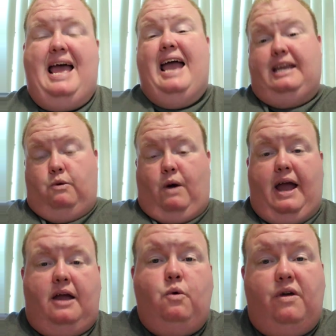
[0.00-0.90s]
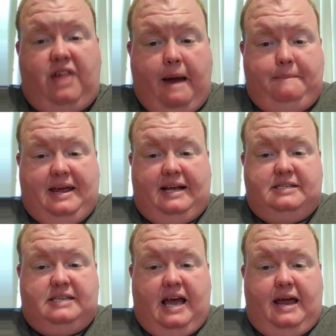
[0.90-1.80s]
anyway, with that being
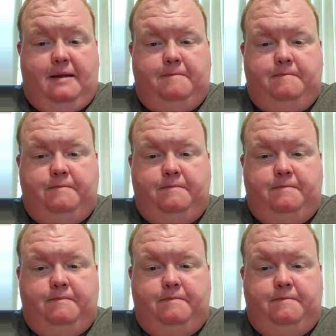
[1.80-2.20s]
said,